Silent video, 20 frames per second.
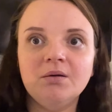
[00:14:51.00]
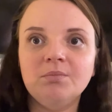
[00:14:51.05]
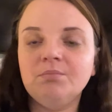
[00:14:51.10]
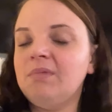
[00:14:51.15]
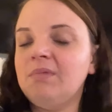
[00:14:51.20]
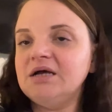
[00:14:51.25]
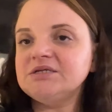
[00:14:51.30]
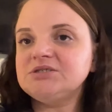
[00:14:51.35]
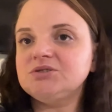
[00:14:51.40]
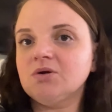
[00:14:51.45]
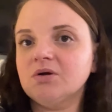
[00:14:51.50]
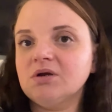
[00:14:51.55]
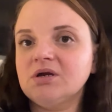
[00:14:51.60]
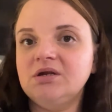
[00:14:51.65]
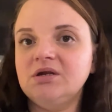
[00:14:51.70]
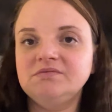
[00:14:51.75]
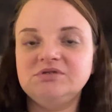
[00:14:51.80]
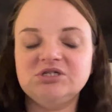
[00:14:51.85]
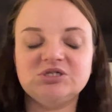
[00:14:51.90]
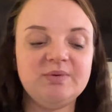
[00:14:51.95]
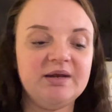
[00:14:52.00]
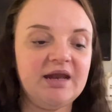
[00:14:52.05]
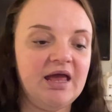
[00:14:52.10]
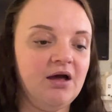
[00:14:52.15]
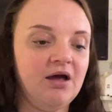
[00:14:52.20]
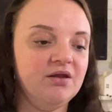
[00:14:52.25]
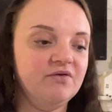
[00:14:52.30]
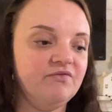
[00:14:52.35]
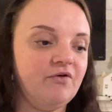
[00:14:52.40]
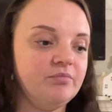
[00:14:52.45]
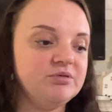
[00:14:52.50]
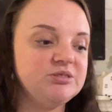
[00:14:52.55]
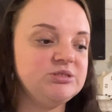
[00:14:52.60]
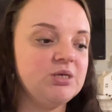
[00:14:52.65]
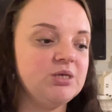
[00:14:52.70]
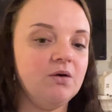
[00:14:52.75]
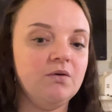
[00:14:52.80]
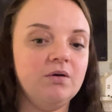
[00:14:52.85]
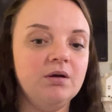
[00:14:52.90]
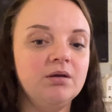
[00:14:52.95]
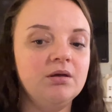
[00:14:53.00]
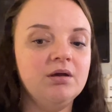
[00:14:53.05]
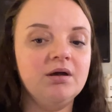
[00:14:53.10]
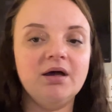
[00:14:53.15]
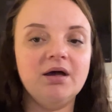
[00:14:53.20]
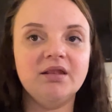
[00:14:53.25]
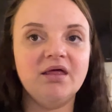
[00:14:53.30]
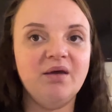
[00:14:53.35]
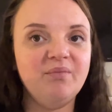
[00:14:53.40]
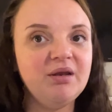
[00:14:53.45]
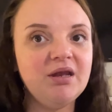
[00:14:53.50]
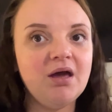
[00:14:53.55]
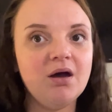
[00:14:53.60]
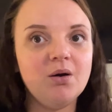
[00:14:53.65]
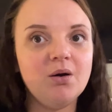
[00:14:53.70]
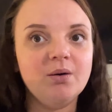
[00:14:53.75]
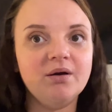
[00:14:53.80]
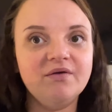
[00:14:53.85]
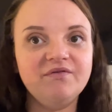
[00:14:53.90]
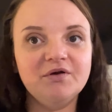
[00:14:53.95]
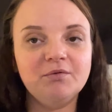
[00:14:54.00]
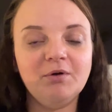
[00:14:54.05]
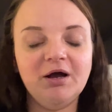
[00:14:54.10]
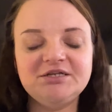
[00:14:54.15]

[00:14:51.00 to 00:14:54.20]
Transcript: my store could have just been out of them. So let me know if you're